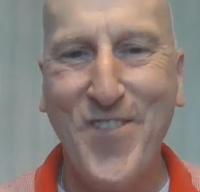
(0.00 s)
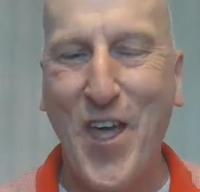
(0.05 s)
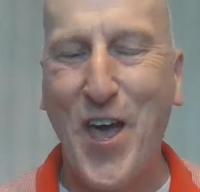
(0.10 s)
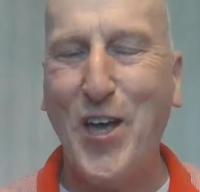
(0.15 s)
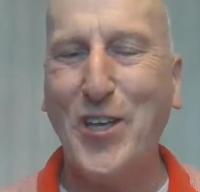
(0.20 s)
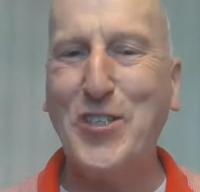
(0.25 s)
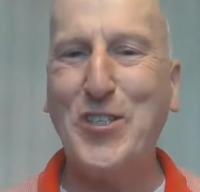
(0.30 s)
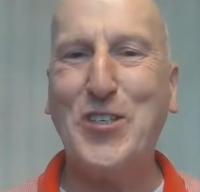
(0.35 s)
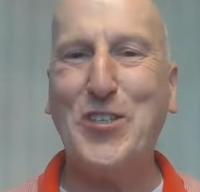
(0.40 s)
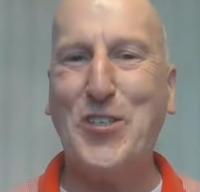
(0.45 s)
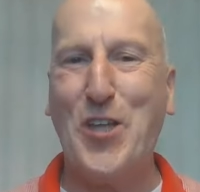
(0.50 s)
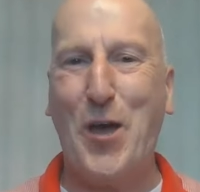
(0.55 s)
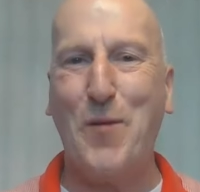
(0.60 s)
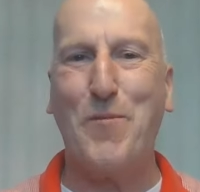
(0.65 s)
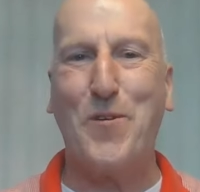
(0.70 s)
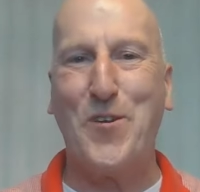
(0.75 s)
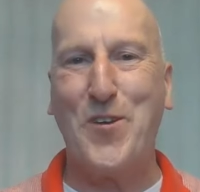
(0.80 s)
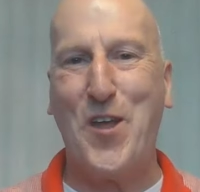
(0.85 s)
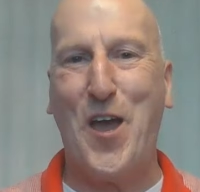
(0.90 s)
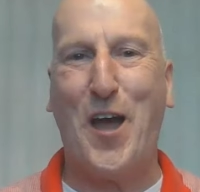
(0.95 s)
a
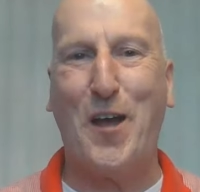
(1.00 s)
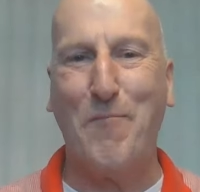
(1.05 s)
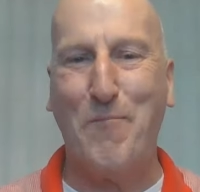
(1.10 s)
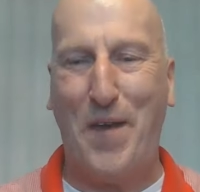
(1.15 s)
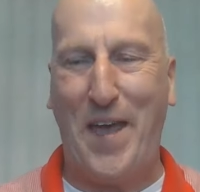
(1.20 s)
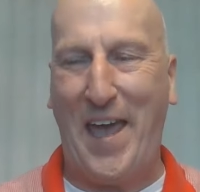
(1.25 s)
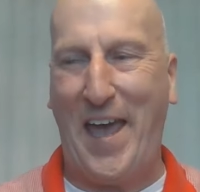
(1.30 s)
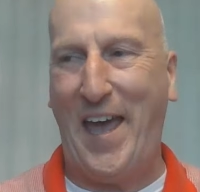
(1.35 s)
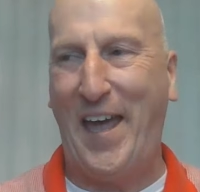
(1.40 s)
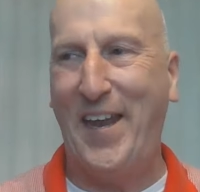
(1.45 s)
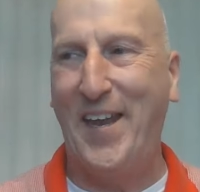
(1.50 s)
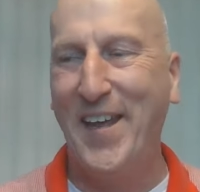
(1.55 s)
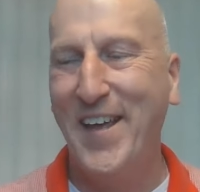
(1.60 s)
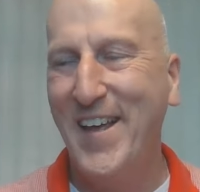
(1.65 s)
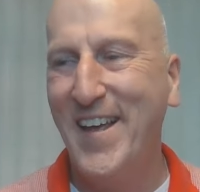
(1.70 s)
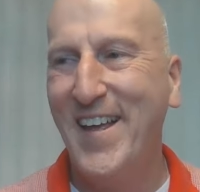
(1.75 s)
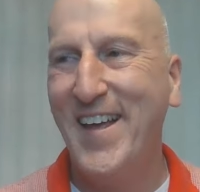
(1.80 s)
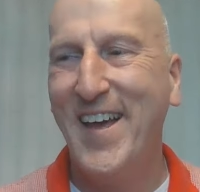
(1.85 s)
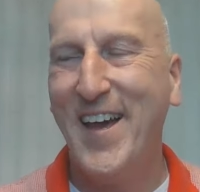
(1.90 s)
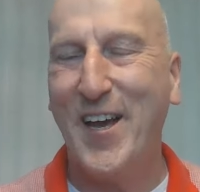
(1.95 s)
stubborn young man
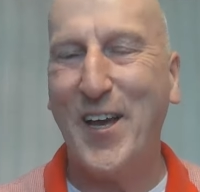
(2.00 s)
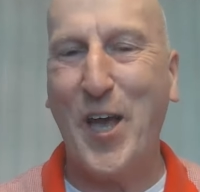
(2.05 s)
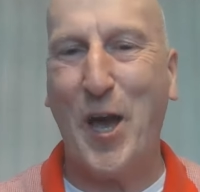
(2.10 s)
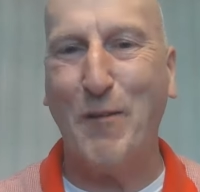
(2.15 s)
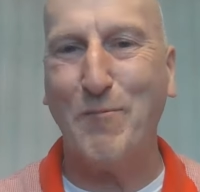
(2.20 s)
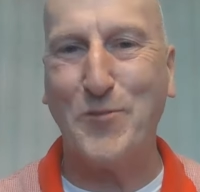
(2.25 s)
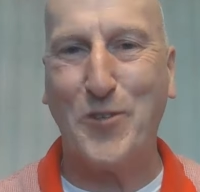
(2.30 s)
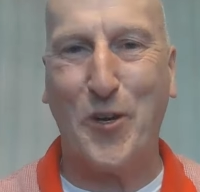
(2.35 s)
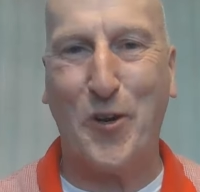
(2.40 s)
comes